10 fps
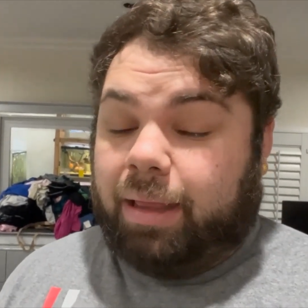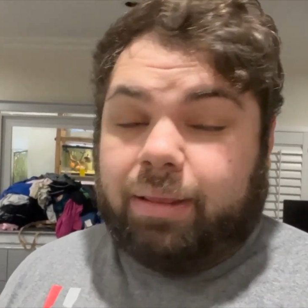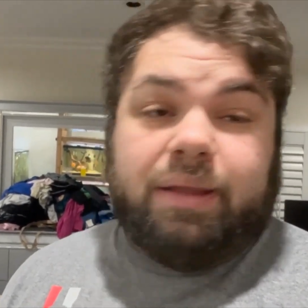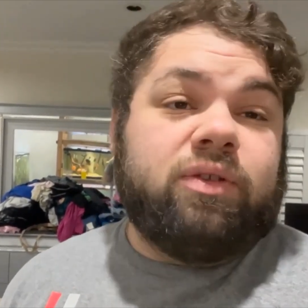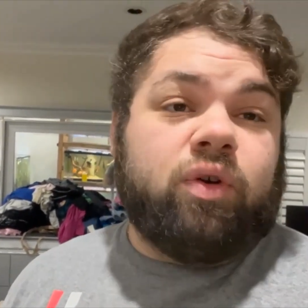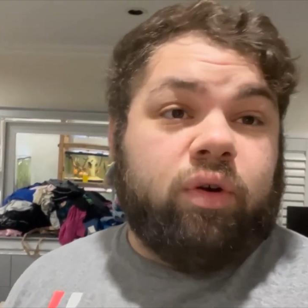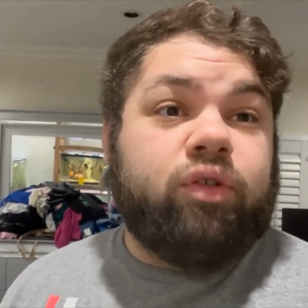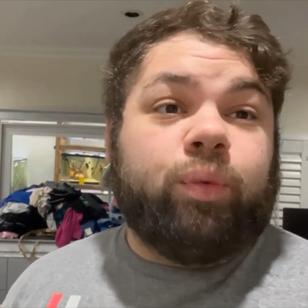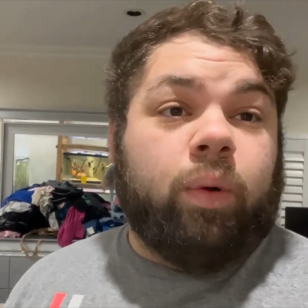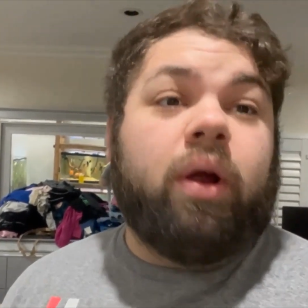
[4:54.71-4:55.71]
These kois
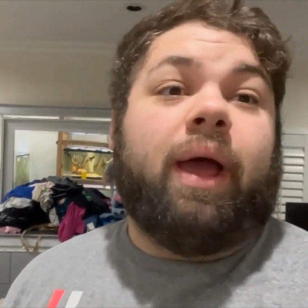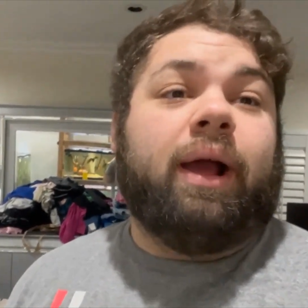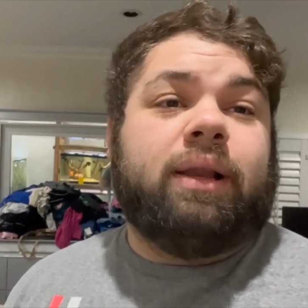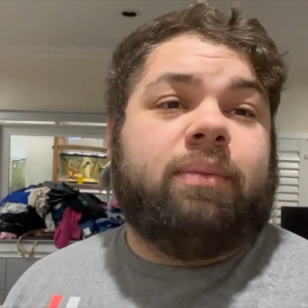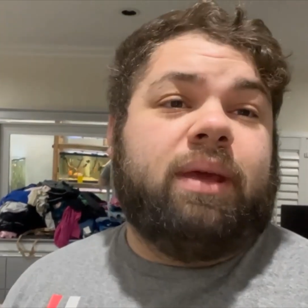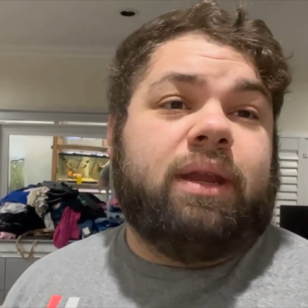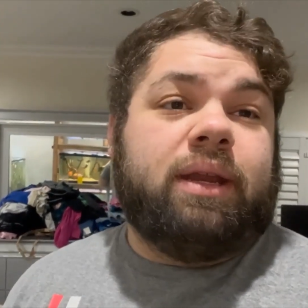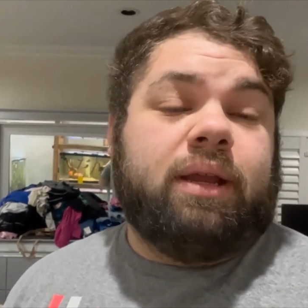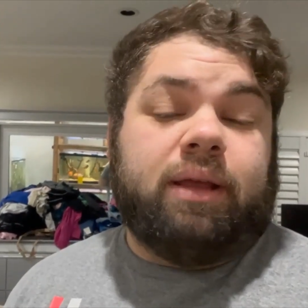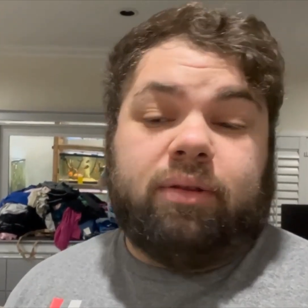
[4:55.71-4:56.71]
were
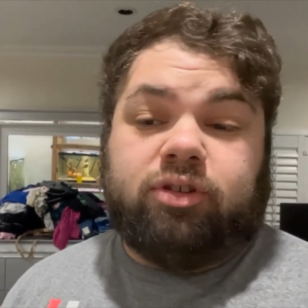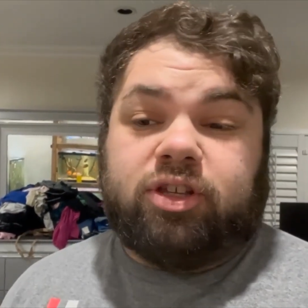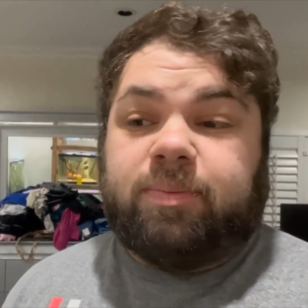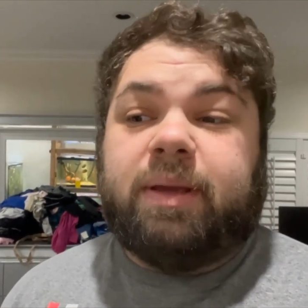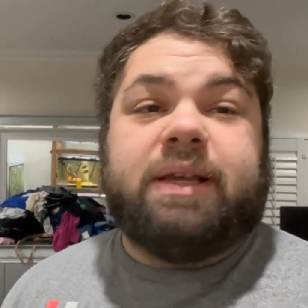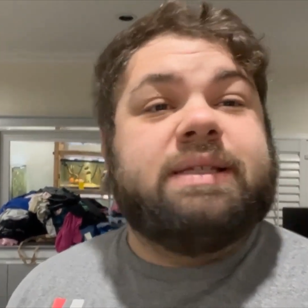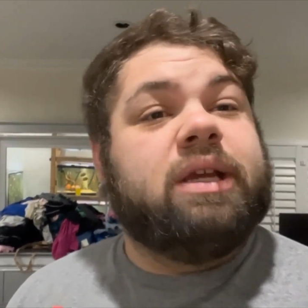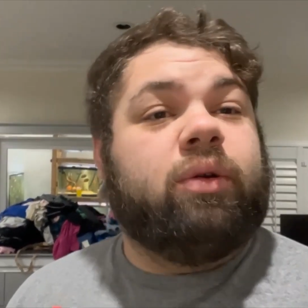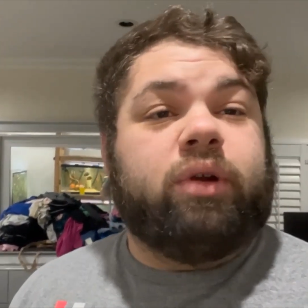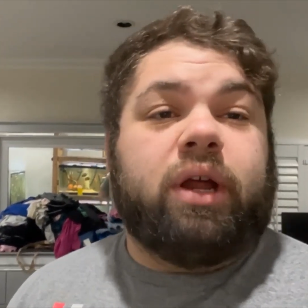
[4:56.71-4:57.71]
acclimated just because they
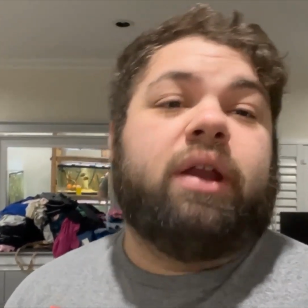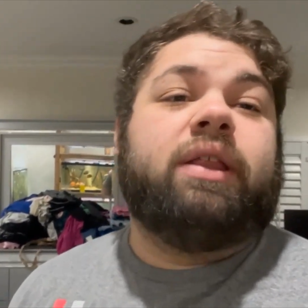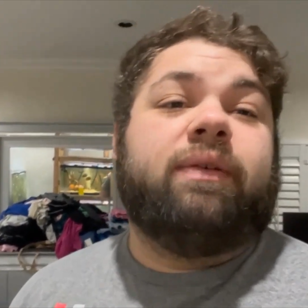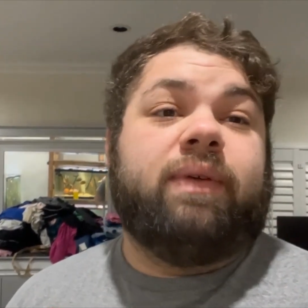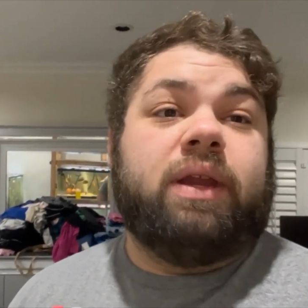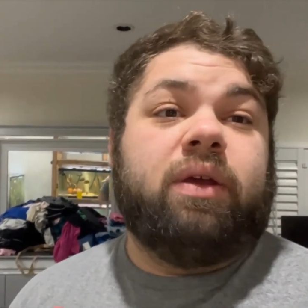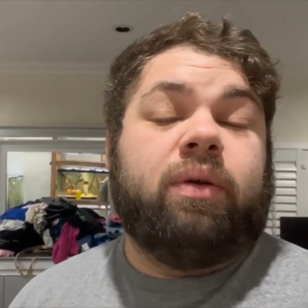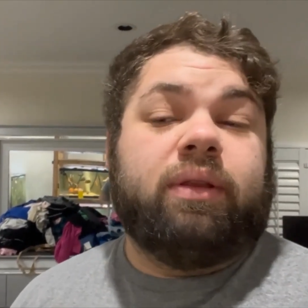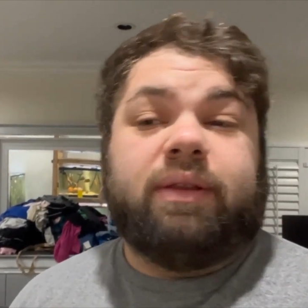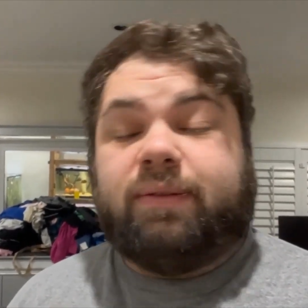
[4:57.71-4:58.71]
were not in the video
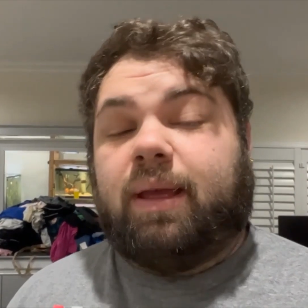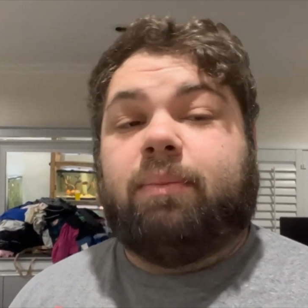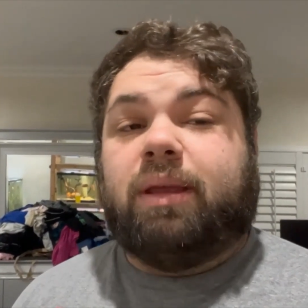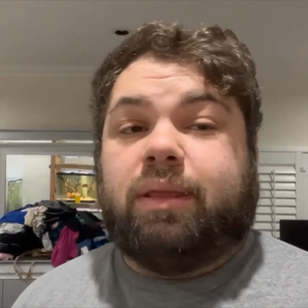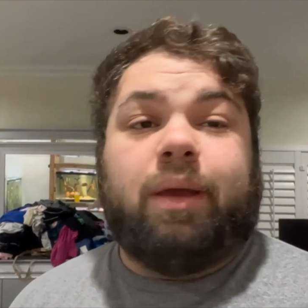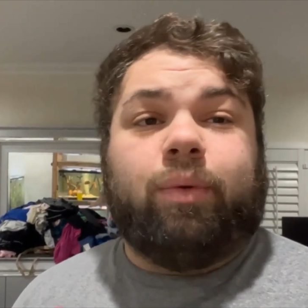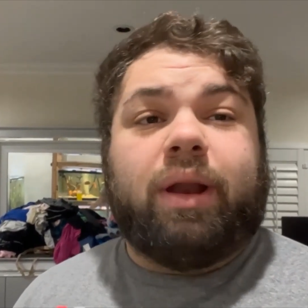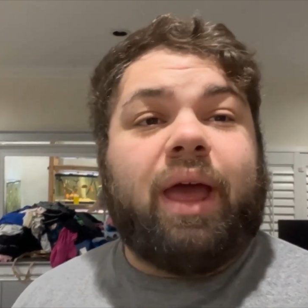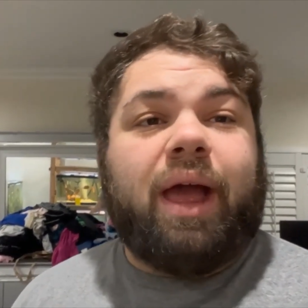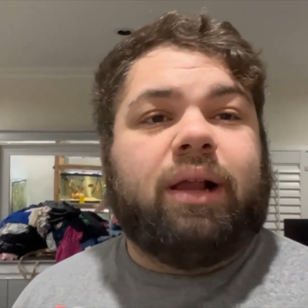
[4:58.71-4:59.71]
does not mean they were
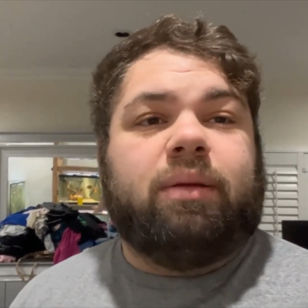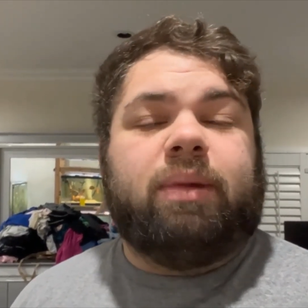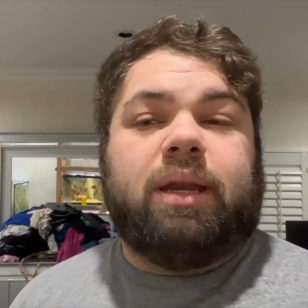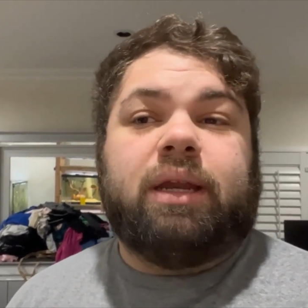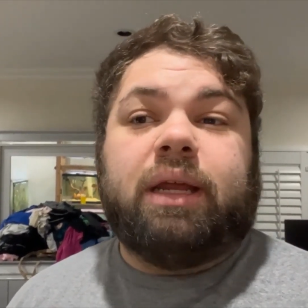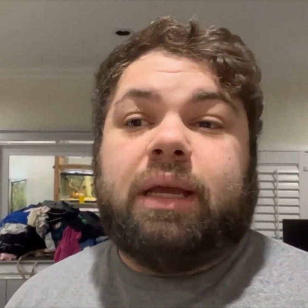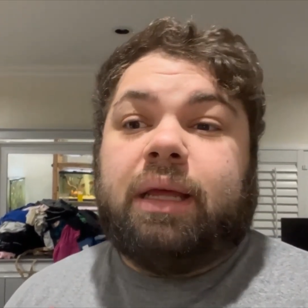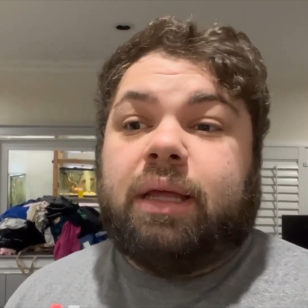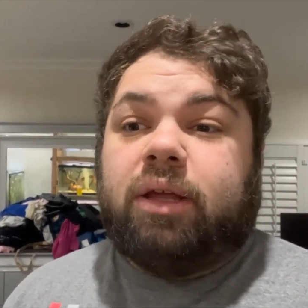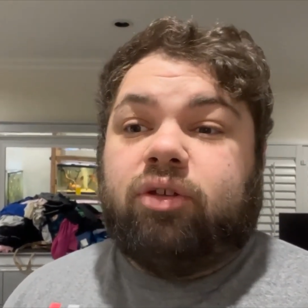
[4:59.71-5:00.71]
not acclimated.
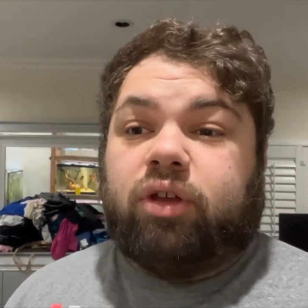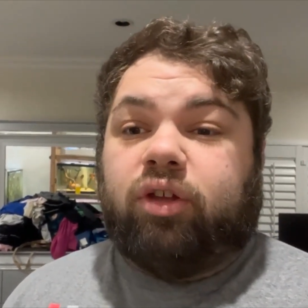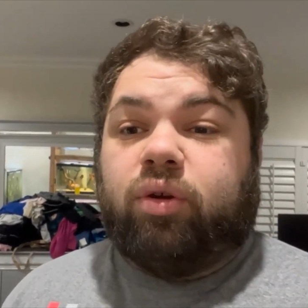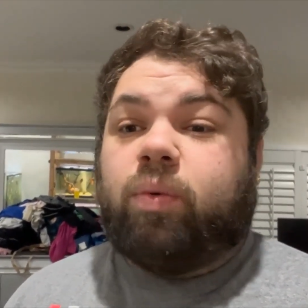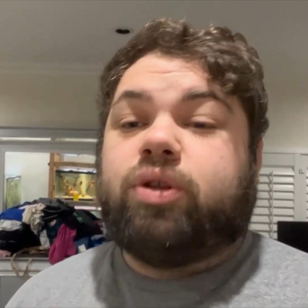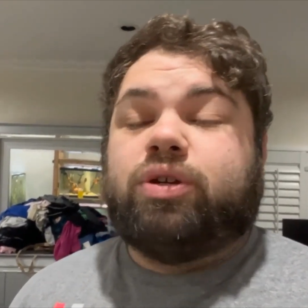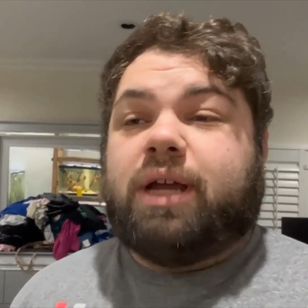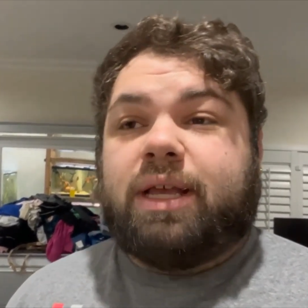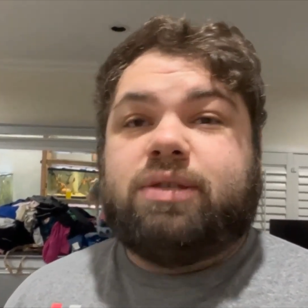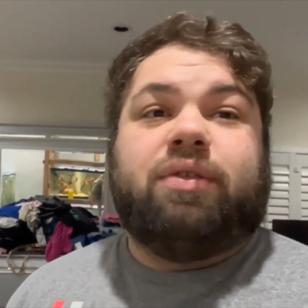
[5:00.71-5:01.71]
So I don't want you
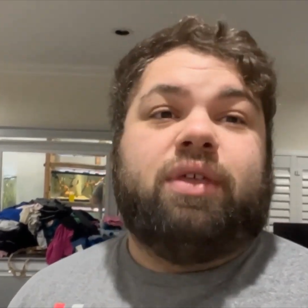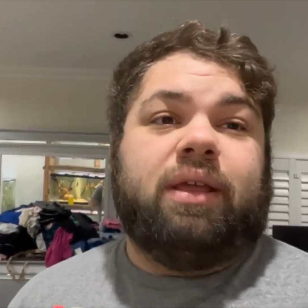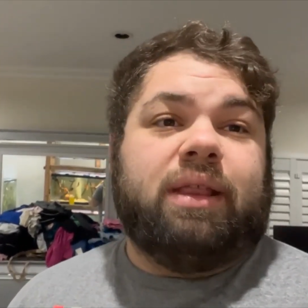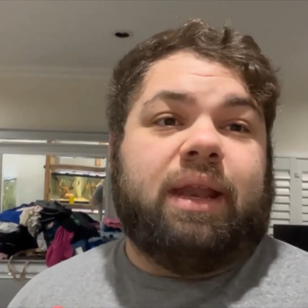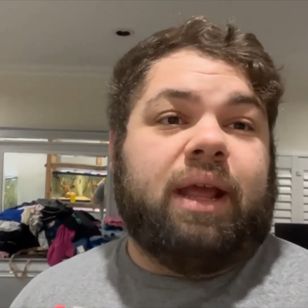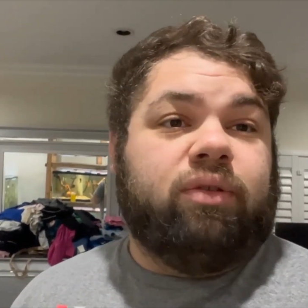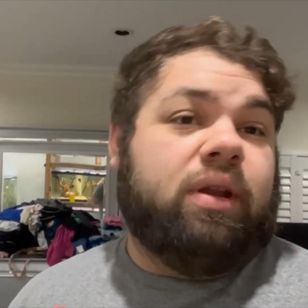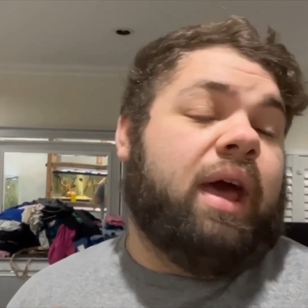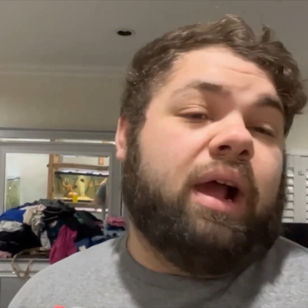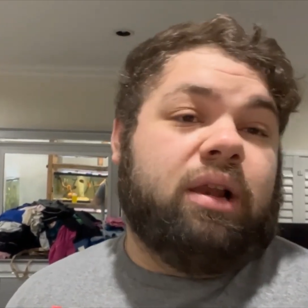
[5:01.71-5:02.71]
guys to think that I do
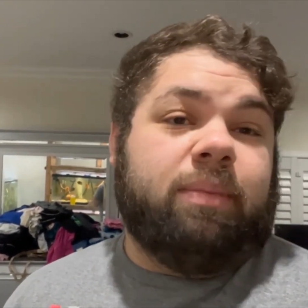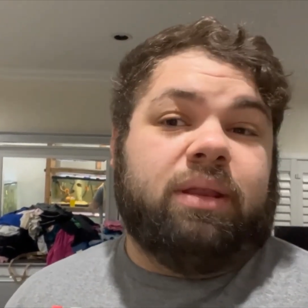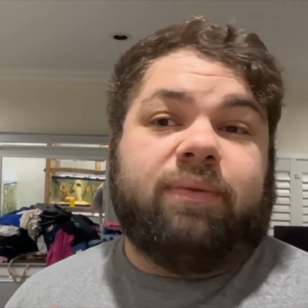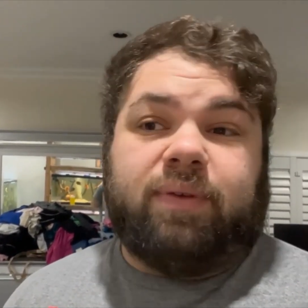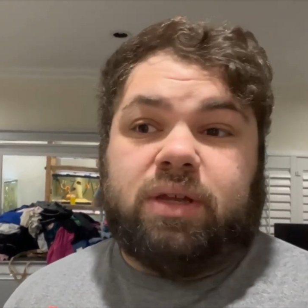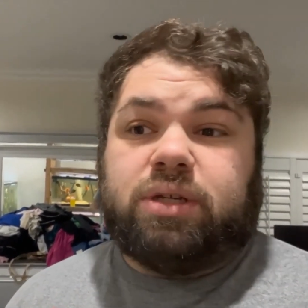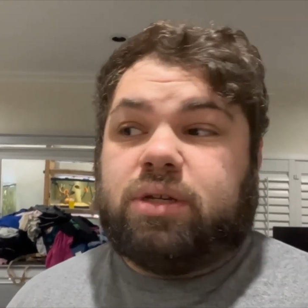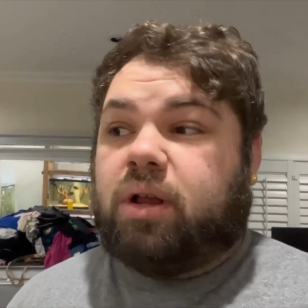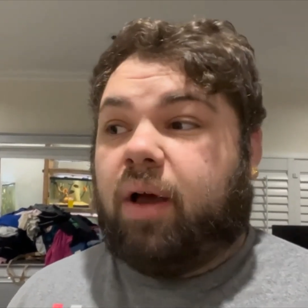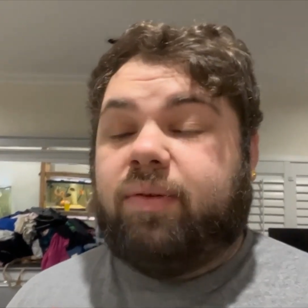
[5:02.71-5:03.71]
not acclimate the fish.
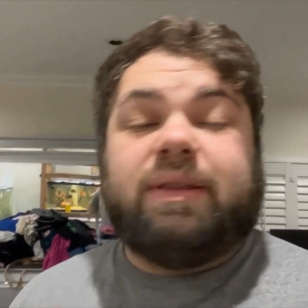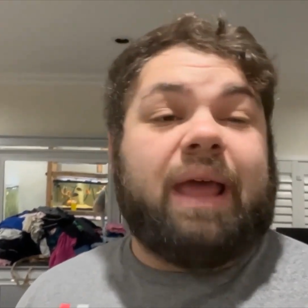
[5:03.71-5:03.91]
Obviously I